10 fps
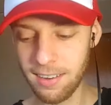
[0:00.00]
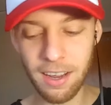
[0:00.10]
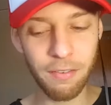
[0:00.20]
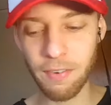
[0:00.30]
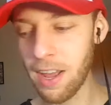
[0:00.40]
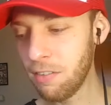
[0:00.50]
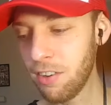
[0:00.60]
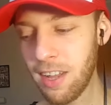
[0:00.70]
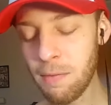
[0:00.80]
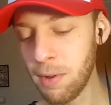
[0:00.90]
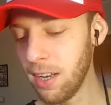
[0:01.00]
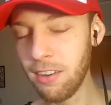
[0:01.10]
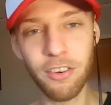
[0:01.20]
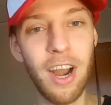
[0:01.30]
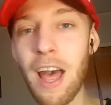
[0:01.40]
Take 5 to 10
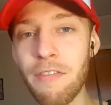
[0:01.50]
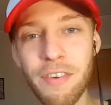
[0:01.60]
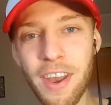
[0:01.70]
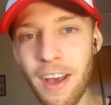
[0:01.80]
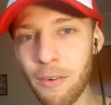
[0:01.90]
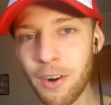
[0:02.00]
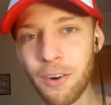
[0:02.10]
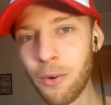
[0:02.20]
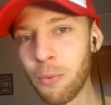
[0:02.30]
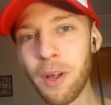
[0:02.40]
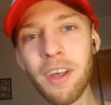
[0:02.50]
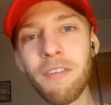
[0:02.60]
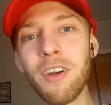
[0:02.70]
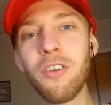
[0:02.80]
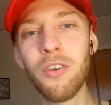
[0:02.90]
minutes or half an hour or
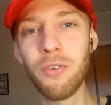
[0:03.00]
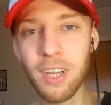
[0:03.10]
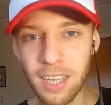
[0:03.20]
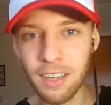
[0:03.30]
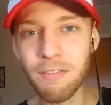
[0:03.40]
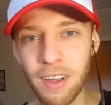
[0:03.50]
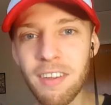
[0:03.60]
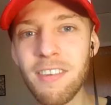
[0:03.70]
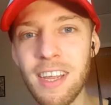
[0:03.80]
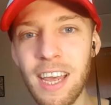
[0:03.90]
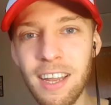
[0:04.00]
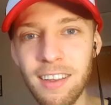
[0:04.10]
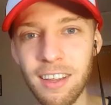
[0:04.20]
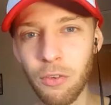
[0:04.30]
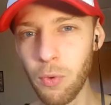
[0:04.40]
whatever to really investigate
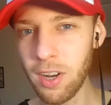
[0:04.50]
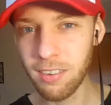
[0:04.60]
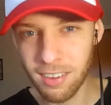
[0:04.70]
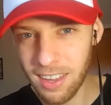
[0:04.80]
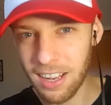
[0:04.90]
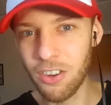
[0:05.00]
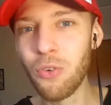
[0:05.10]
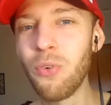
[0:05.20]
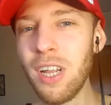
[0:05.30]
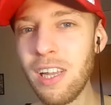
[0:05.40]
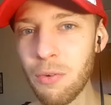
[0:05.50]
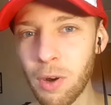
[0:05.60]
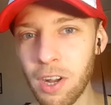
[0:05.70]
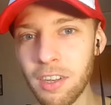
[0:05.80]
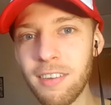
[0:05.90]
this. What is it that you really
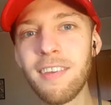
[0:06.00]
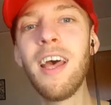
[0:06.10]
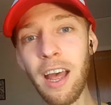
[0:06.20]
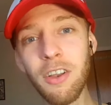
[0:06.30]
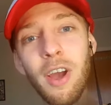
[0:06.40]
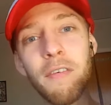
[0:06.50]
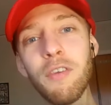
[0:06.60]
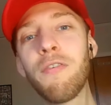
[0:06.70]
want? And you have to